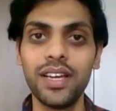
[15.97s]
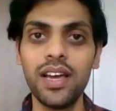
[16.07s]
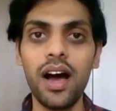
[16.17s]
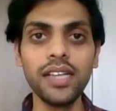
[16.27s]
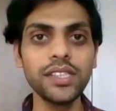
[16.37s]

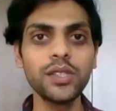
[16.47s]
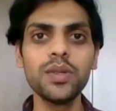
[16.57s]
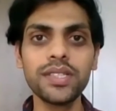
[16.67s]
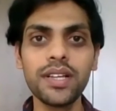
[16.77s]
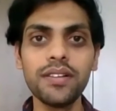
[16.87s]
Ask
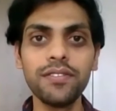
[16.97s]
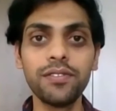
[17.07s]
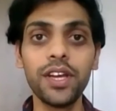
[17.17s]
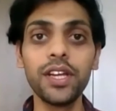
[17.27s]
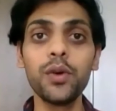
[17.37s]
yourself
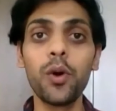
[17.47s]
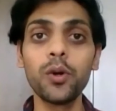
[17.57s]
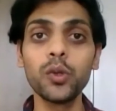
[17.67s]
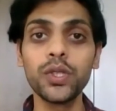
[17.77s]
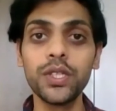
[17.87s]
where you want to
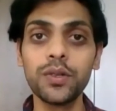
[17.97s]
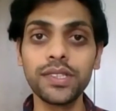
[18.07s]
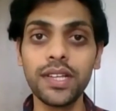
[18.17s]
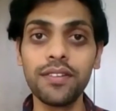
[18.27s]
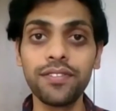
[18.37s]
see
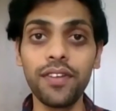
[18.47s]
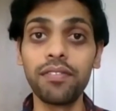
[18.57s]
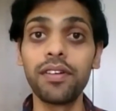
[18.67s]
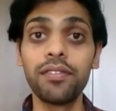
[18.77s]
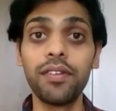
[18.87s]
yourself
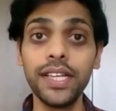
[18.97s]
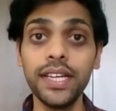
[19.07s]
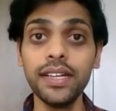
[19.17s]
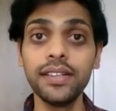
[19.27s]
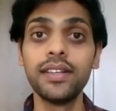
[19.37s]
after 1 year,